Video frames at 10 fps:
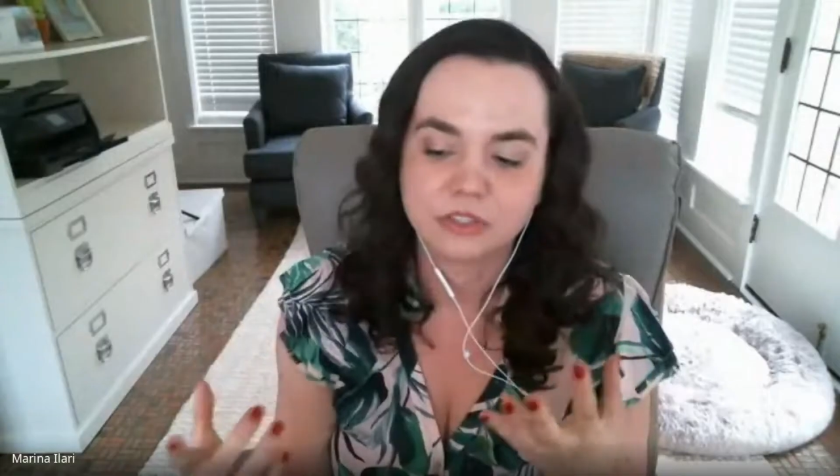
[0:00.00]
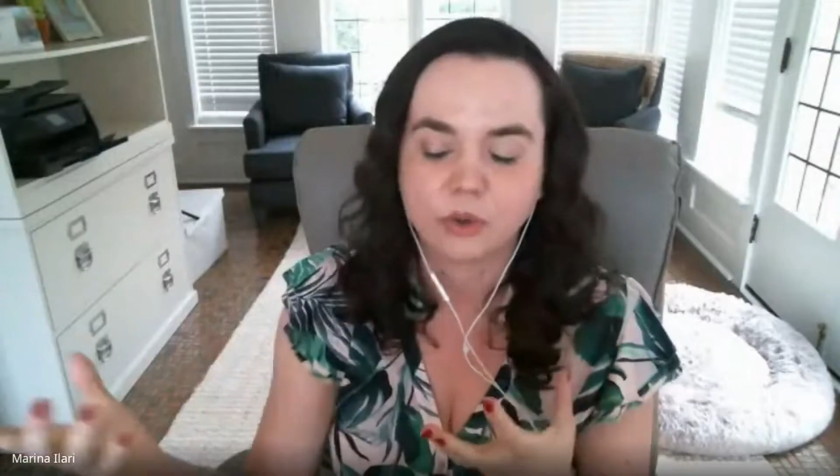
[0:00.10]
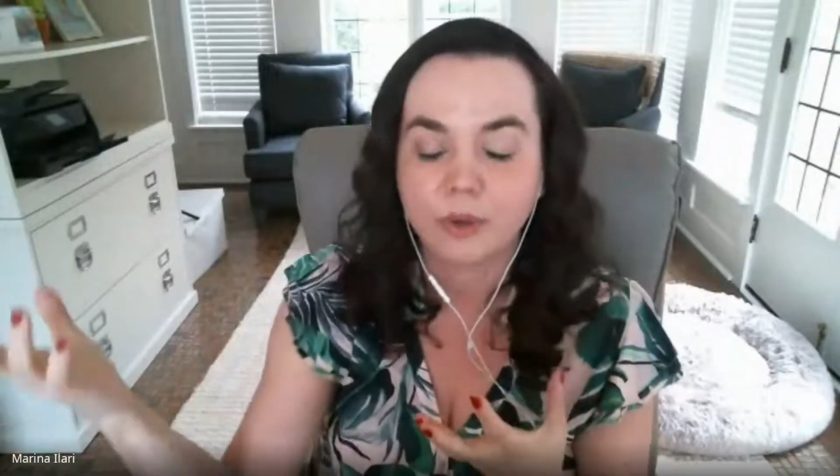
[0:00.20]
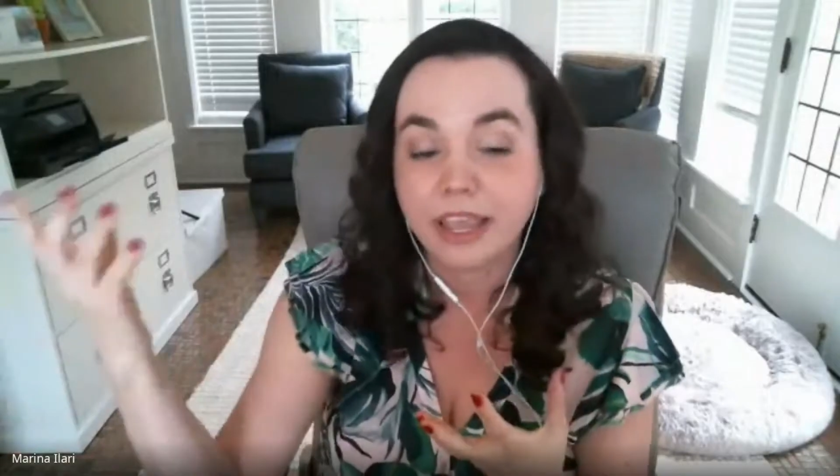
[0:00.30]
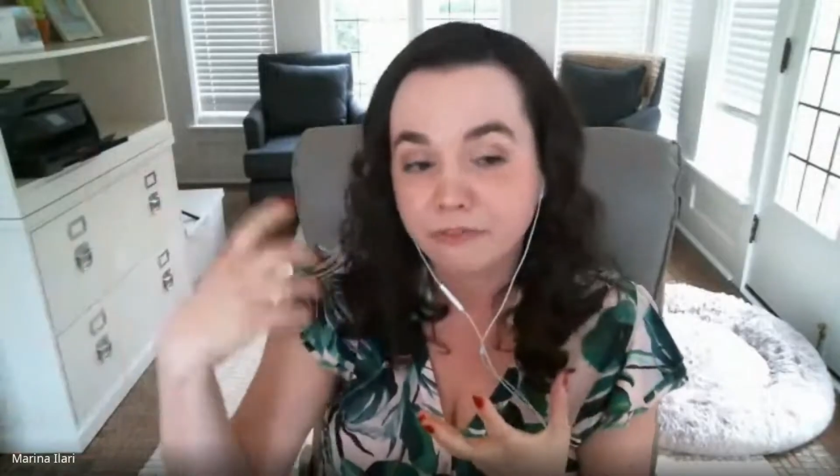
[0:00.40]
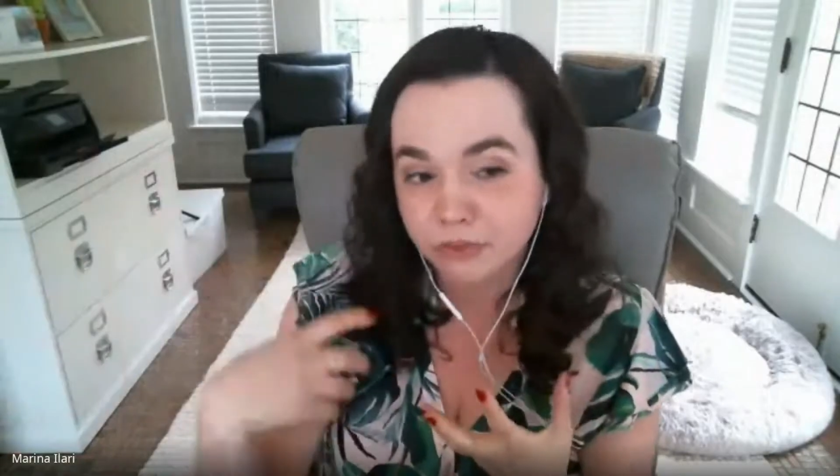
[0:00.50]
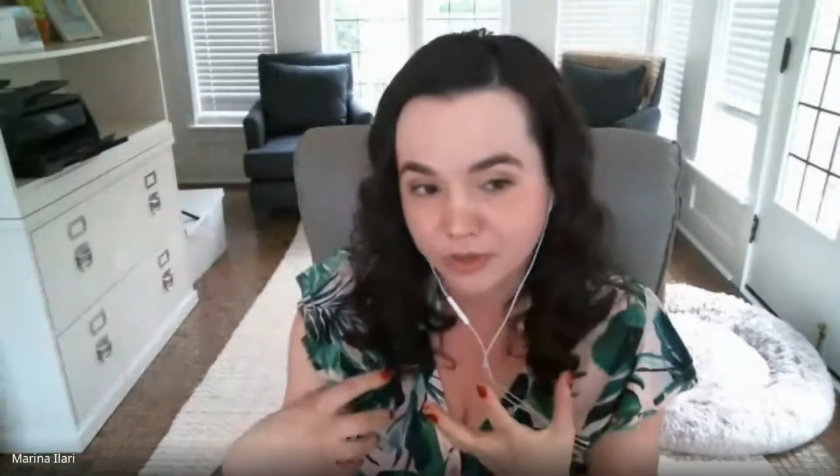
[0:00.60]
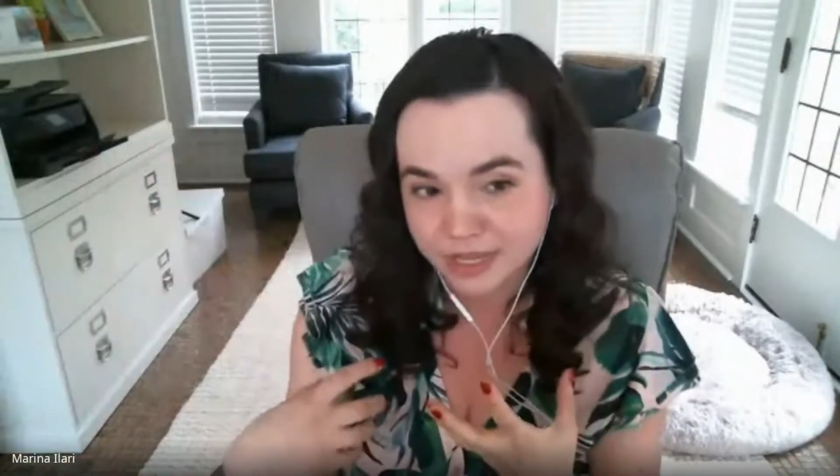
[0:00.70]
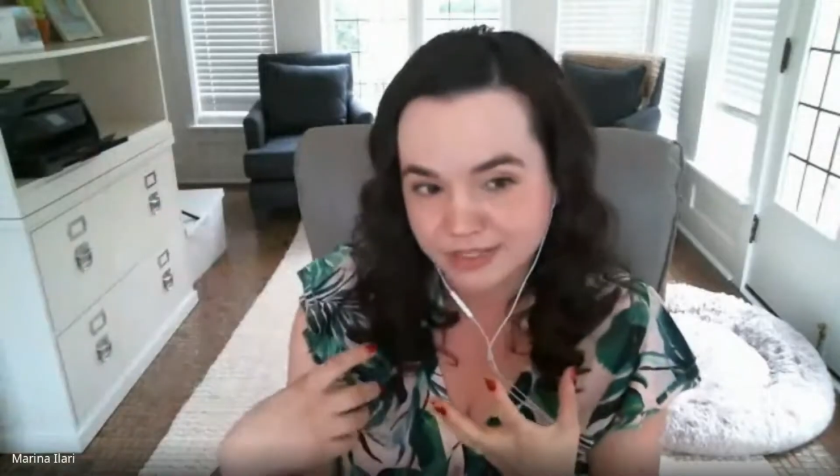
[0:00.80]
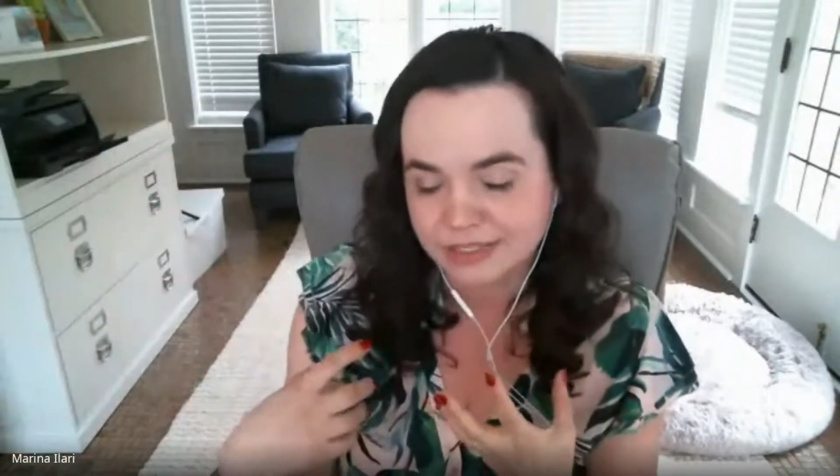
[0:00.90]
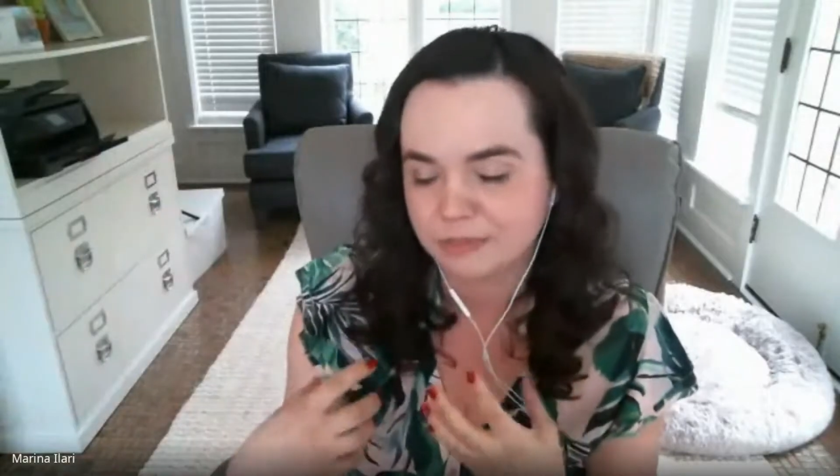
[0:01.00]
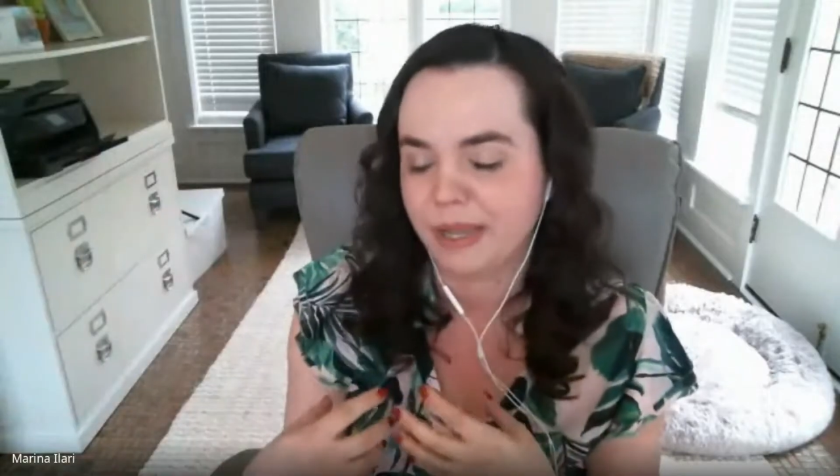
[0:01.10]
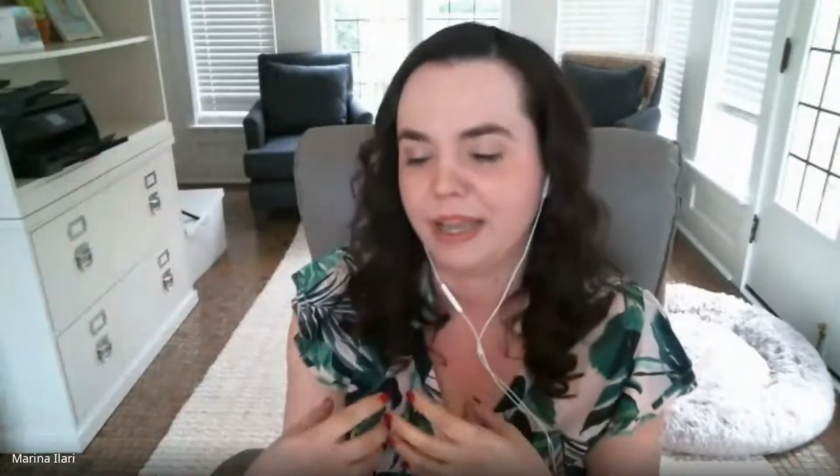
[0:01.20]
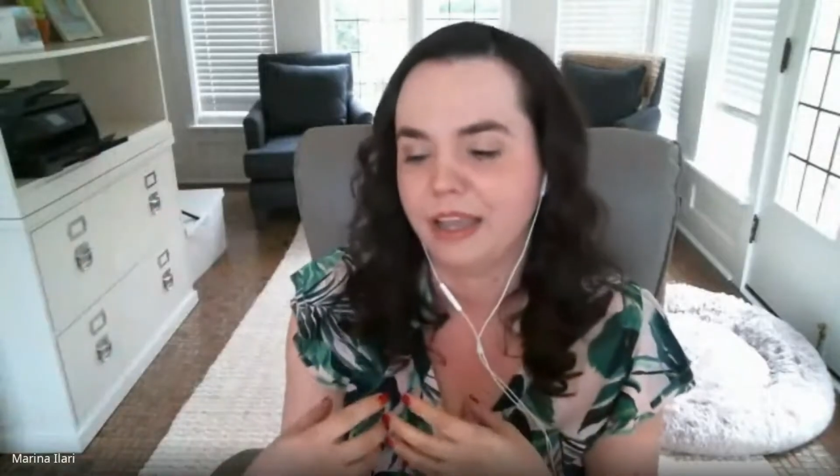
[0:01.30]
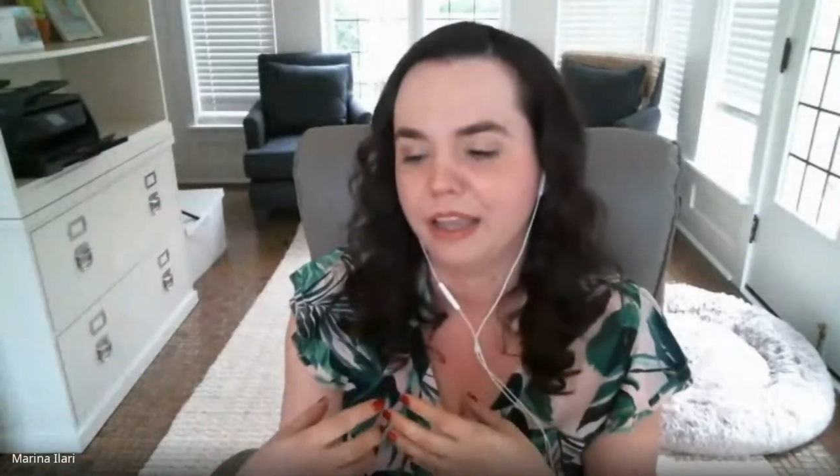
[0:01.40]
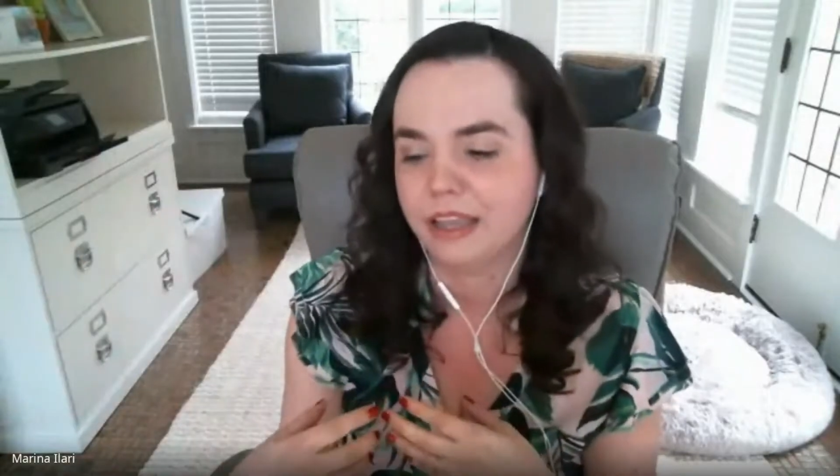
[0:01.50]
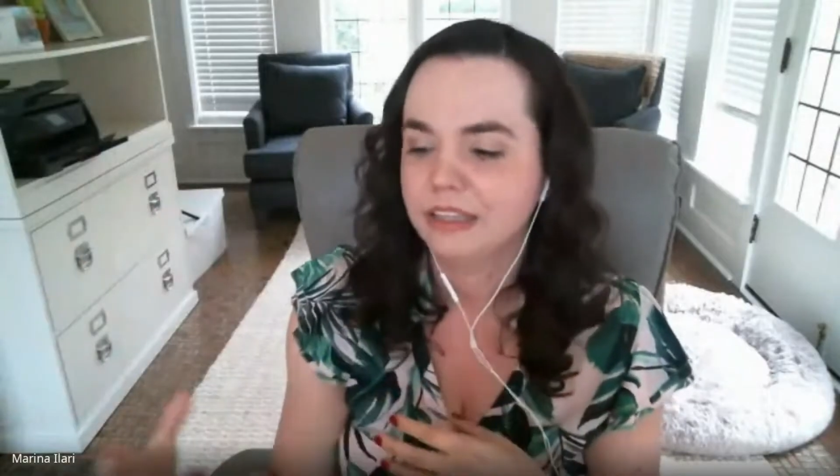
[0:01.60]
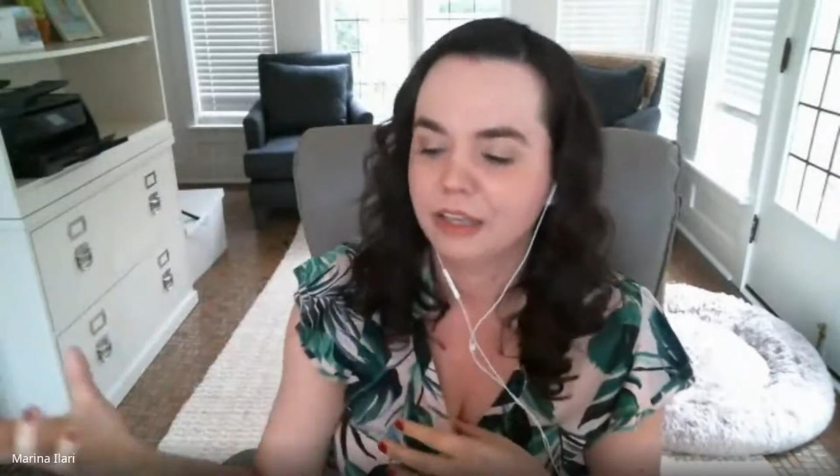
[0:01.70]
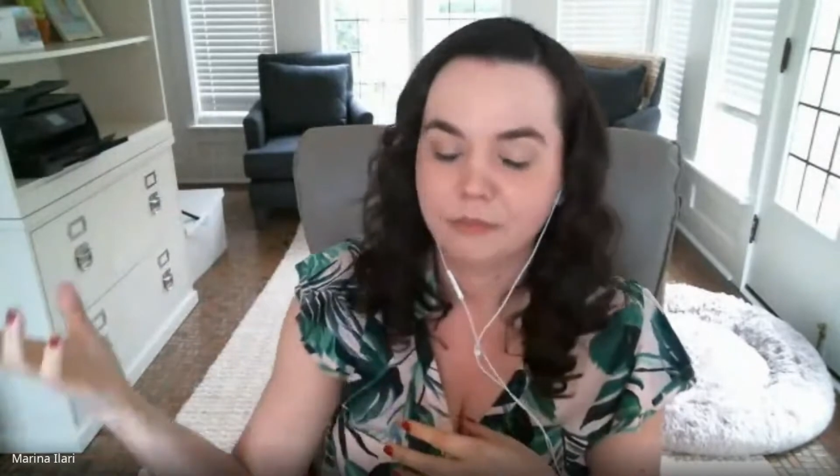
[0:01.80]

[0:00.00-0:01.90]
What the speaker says: so influenced by